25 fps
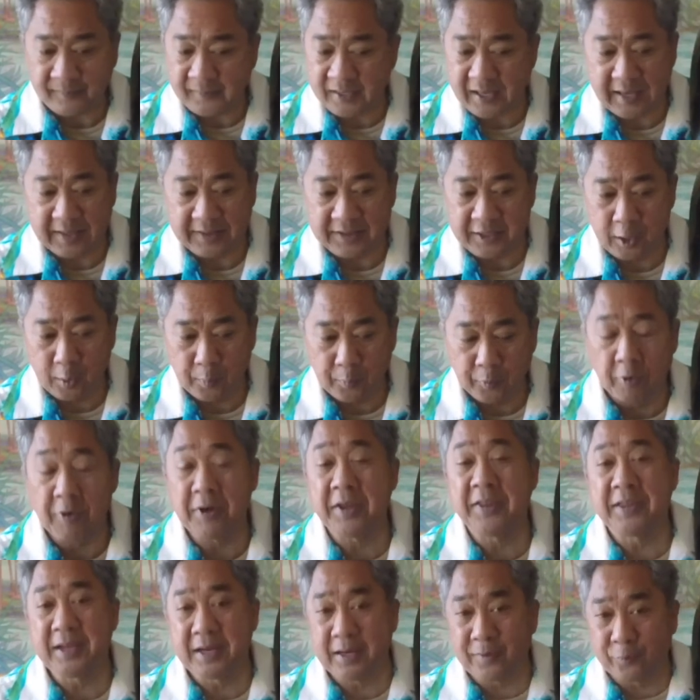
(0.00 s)
at the airport.
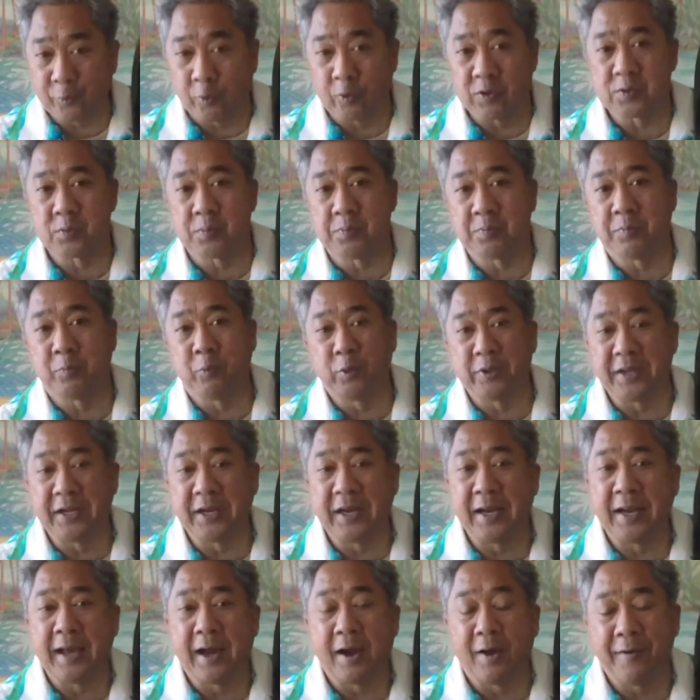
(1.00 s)
And then, of course, within
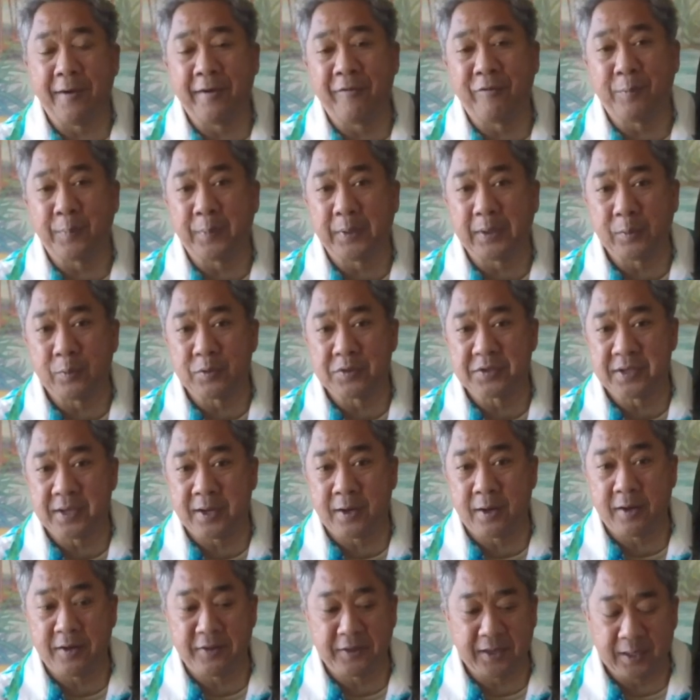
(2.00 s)
an hour, everybody was
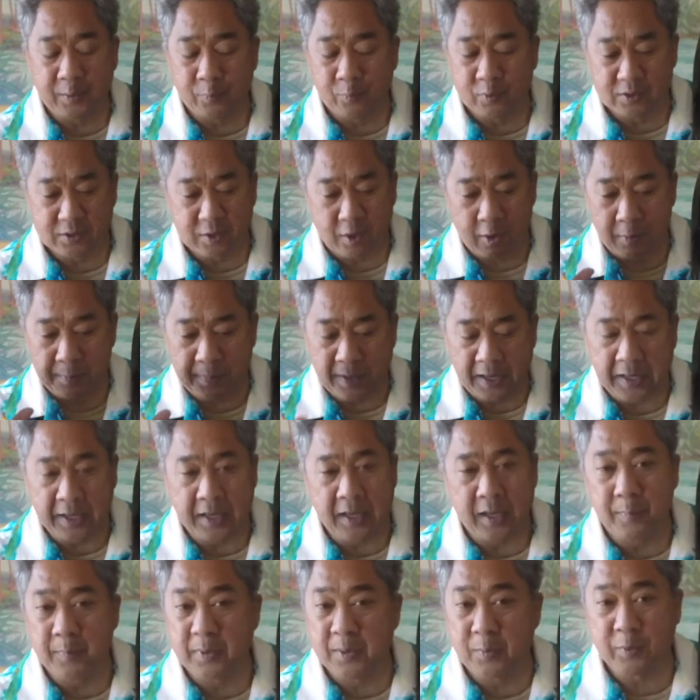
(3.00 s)
there. And then it was all
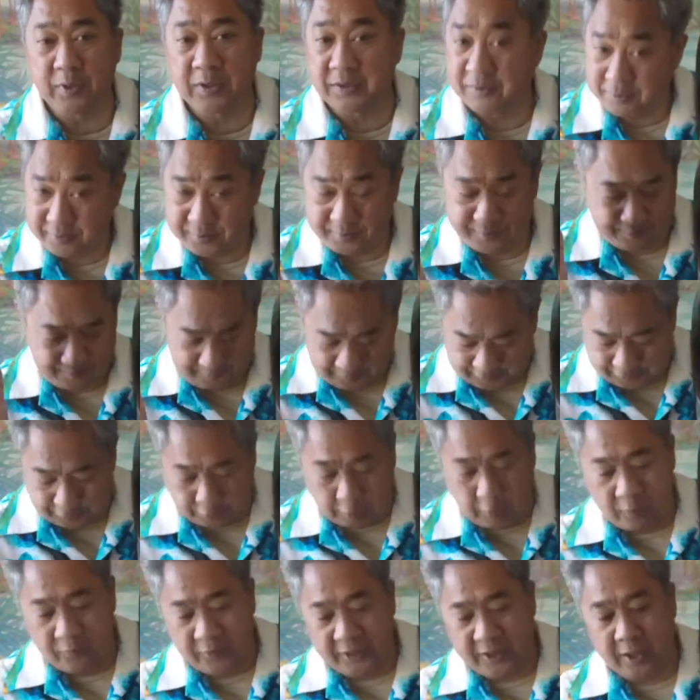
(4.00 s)
mayhem. And we took
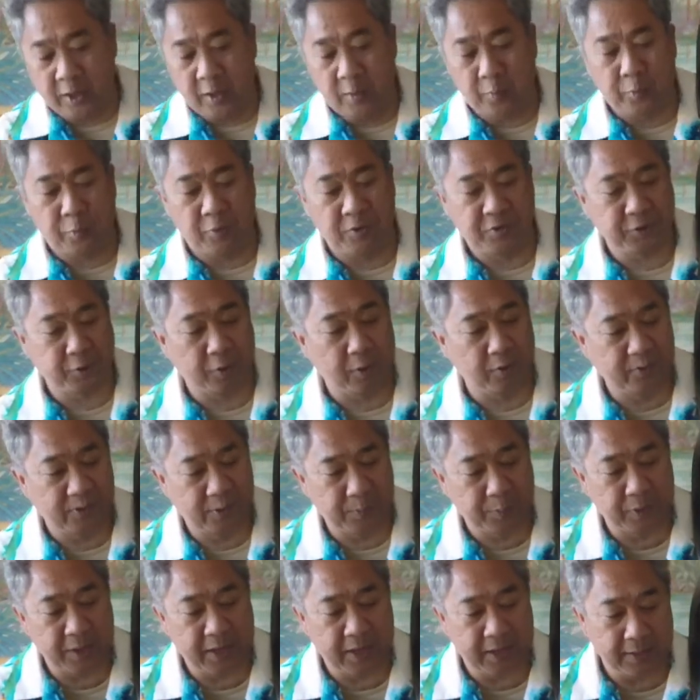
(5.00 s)
over the airport, took over the
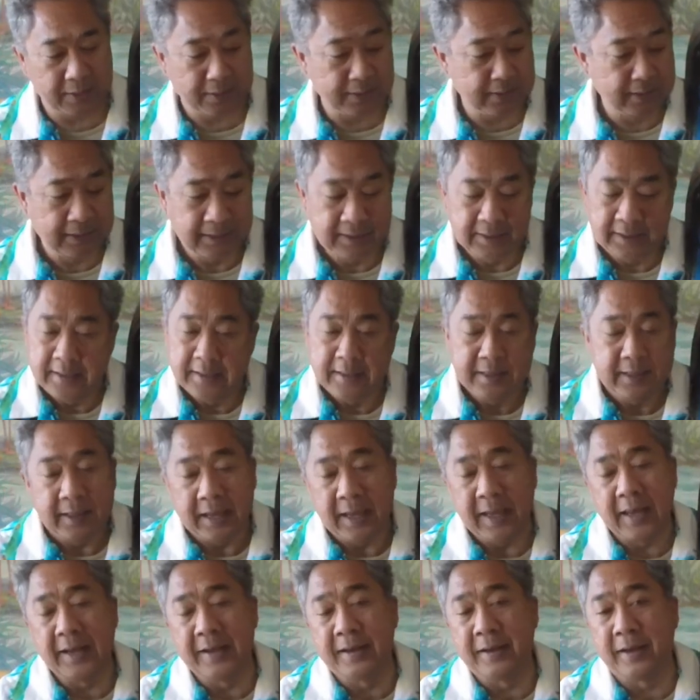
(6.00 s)
plane.
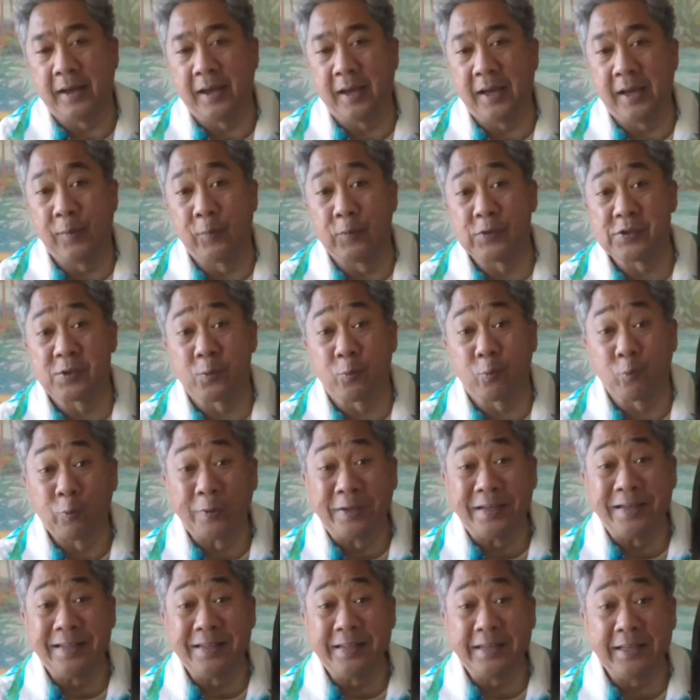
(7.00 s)
And uh, it was a
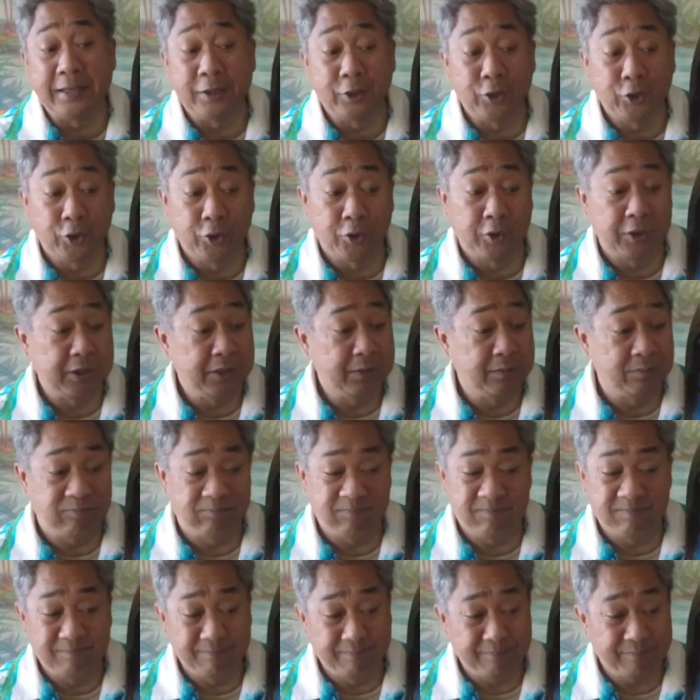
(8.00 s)
really good
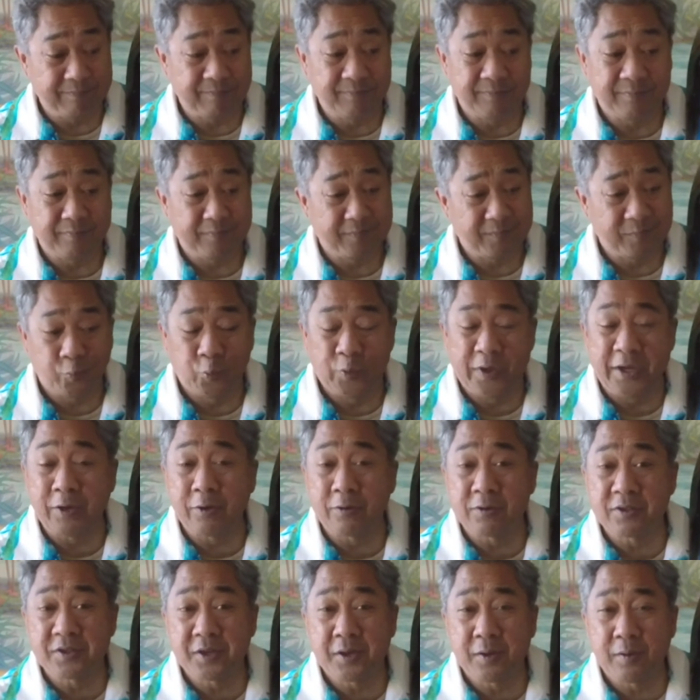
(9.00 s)
week
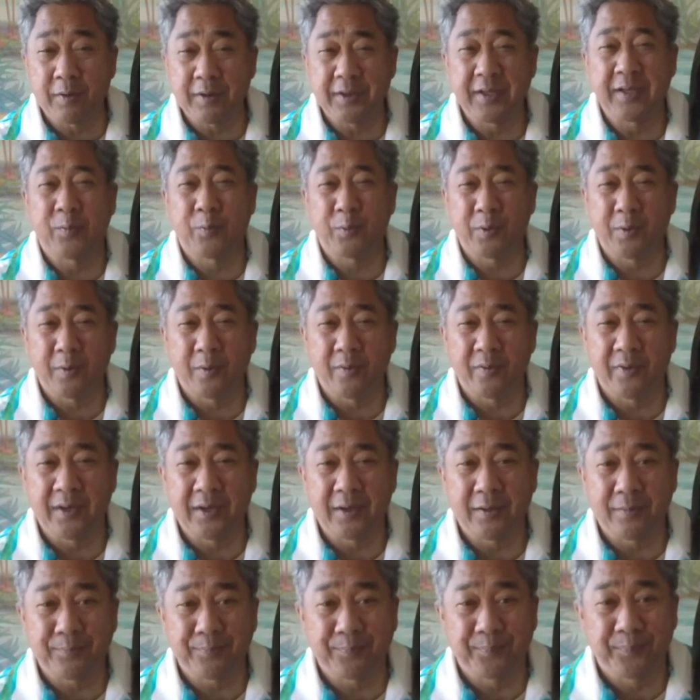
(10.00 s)
or so, I think we were over
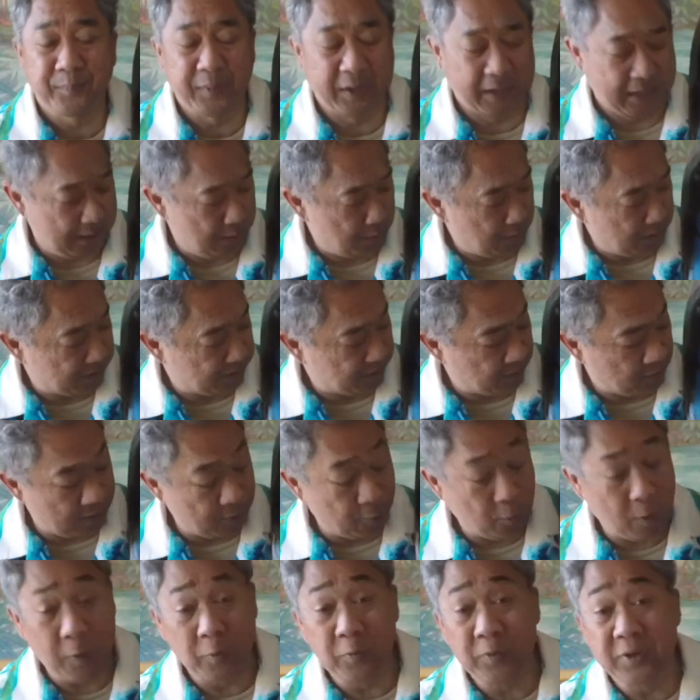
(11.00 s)
there. But anyway, so I
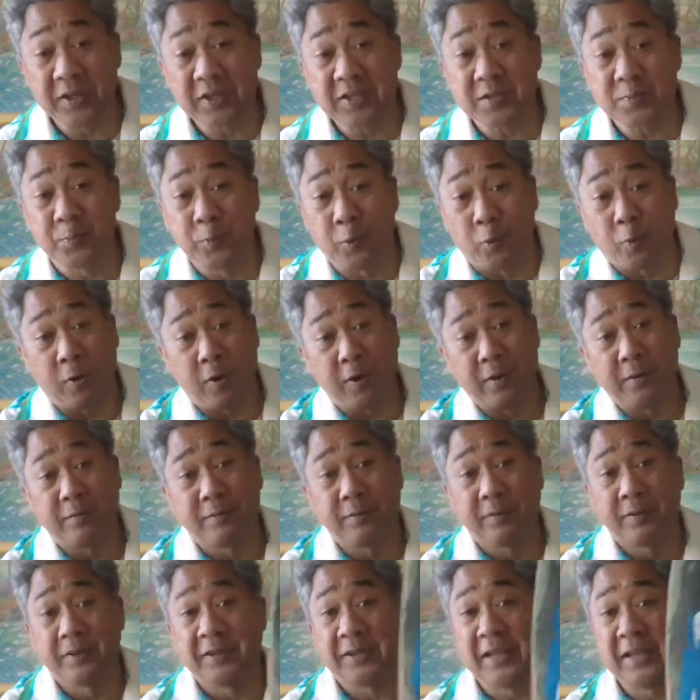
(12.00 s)
rode this board
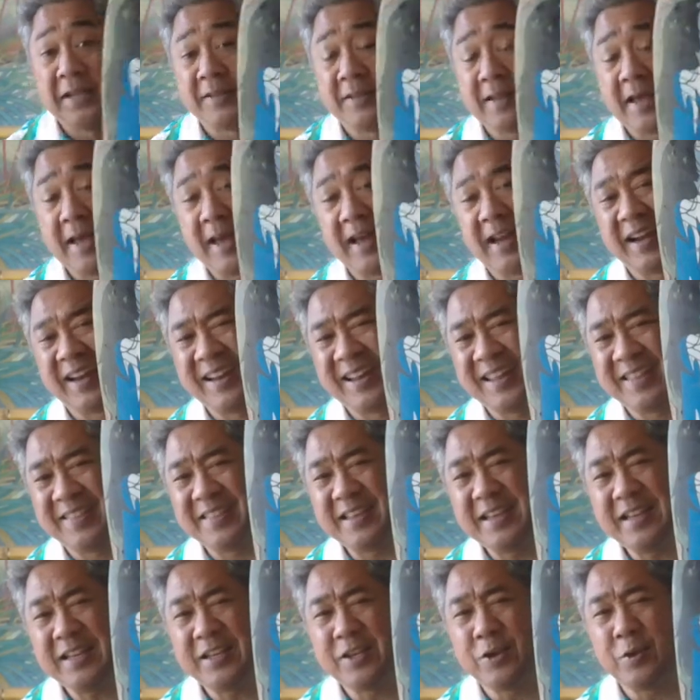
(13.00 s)
in that, and I
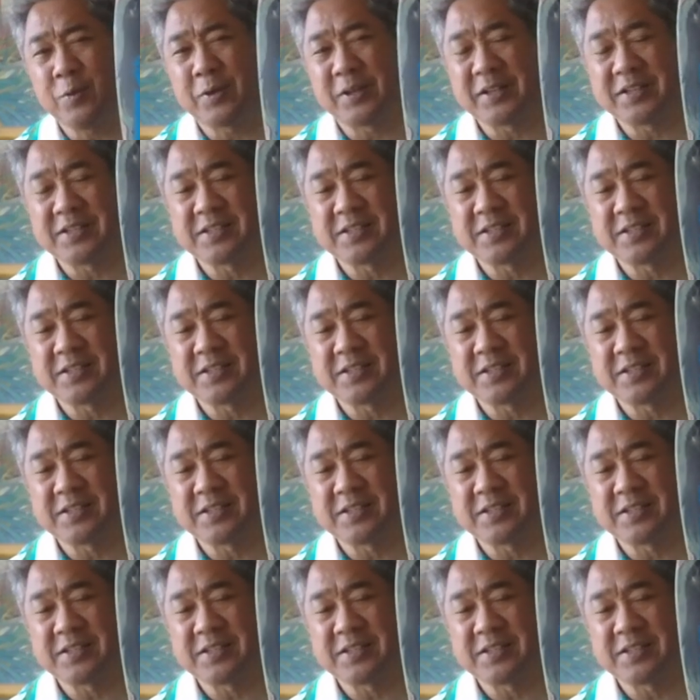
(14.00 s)
think you can